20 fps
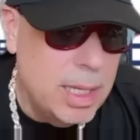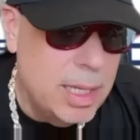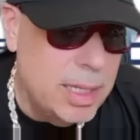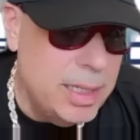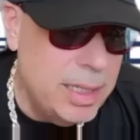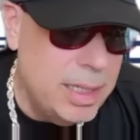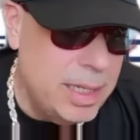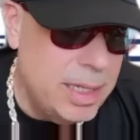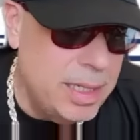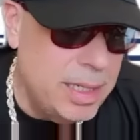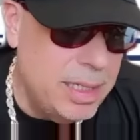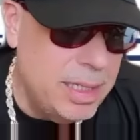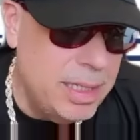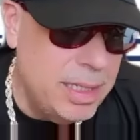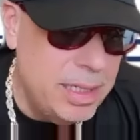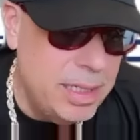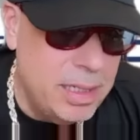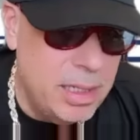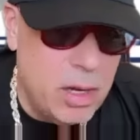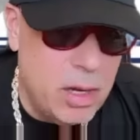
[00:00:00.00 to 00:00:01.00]

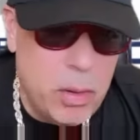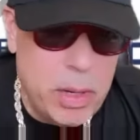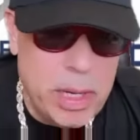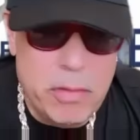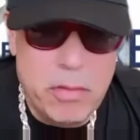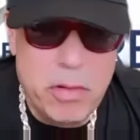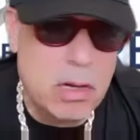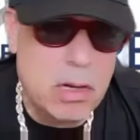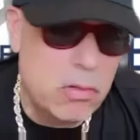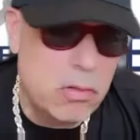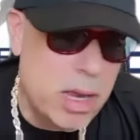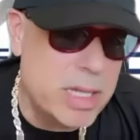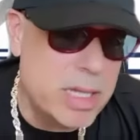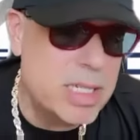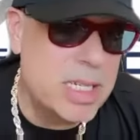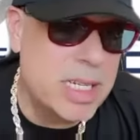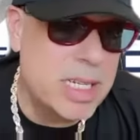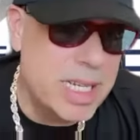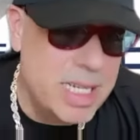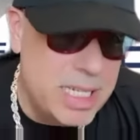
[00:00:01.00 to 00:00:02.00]
you know, he
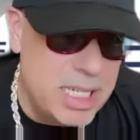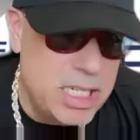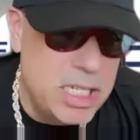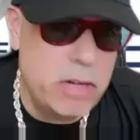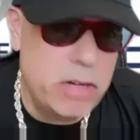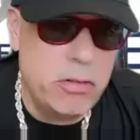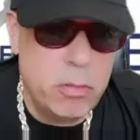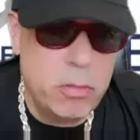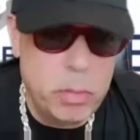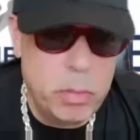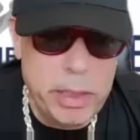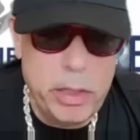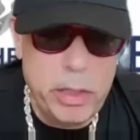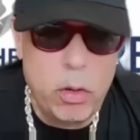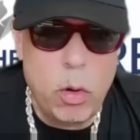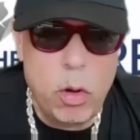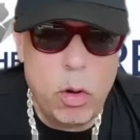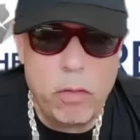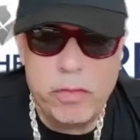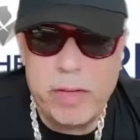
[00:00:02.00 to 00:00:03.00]
regressed considerably
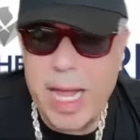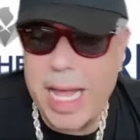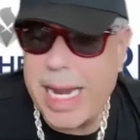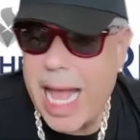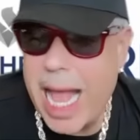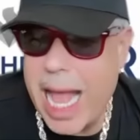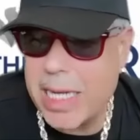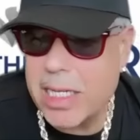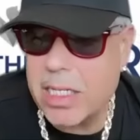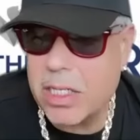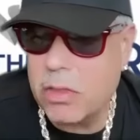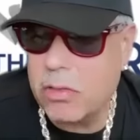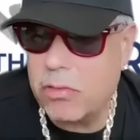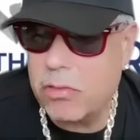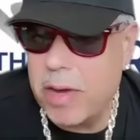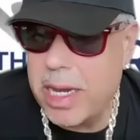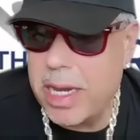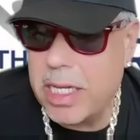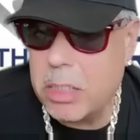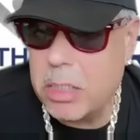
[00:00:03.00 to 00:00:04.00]
off that Haskell
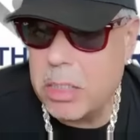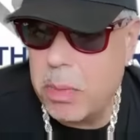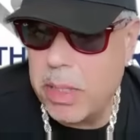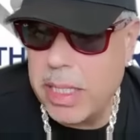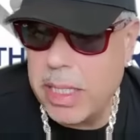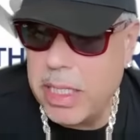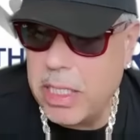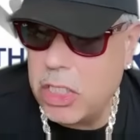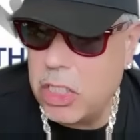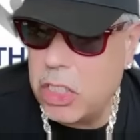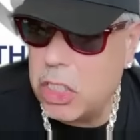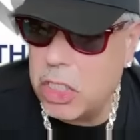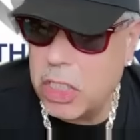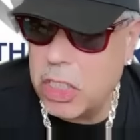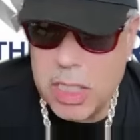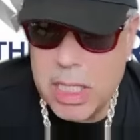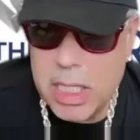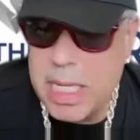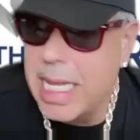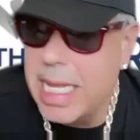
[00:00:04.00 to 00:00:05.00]
race, but he's
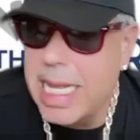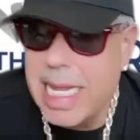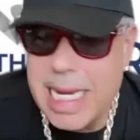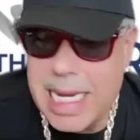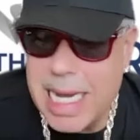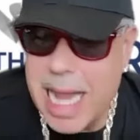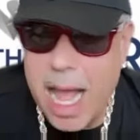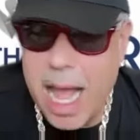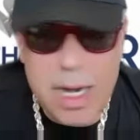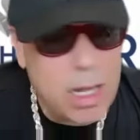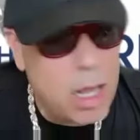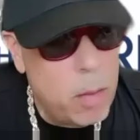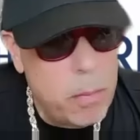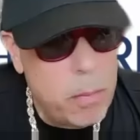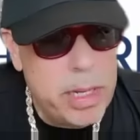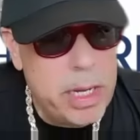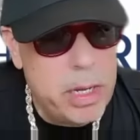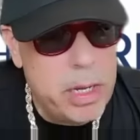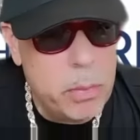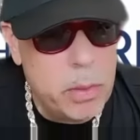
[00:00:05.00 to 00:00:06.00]
just not
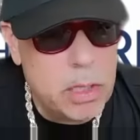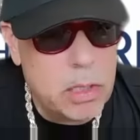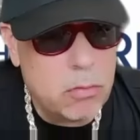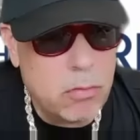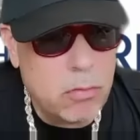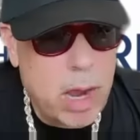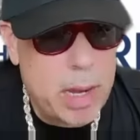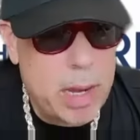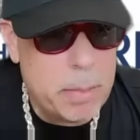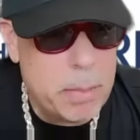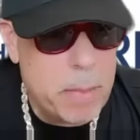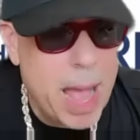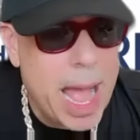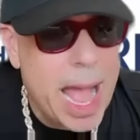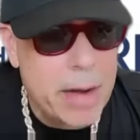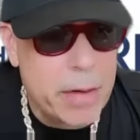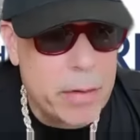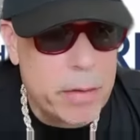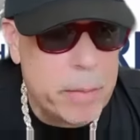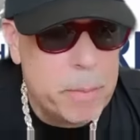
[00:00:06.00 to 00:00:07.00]
coming in with the right
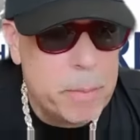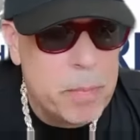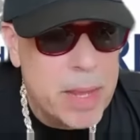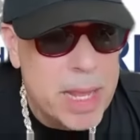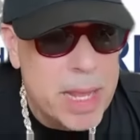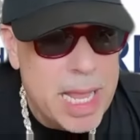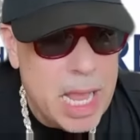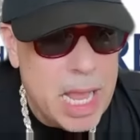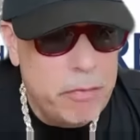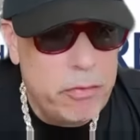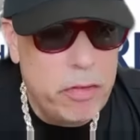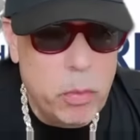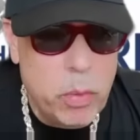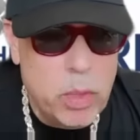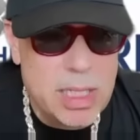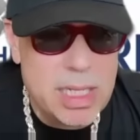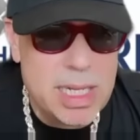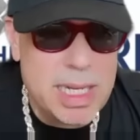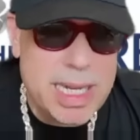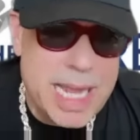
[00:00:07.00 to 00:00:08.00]
pattern. If it
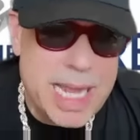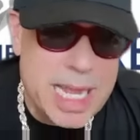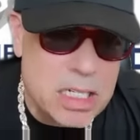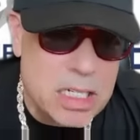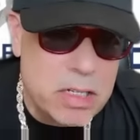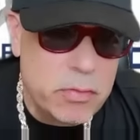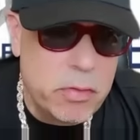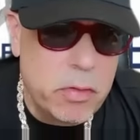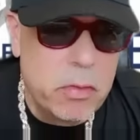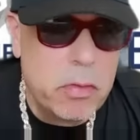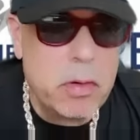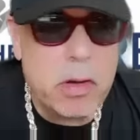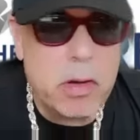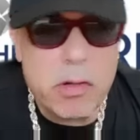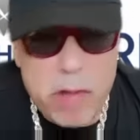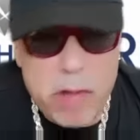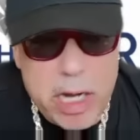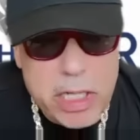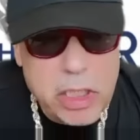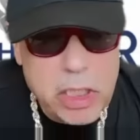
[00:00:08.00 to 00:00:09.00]
was less of a
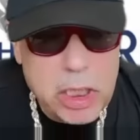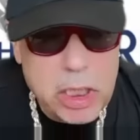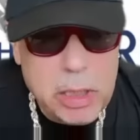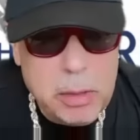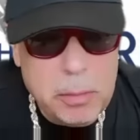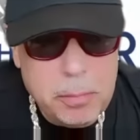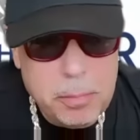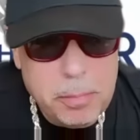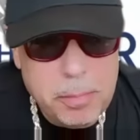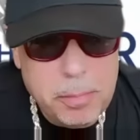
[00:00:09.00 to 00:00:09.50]
regression,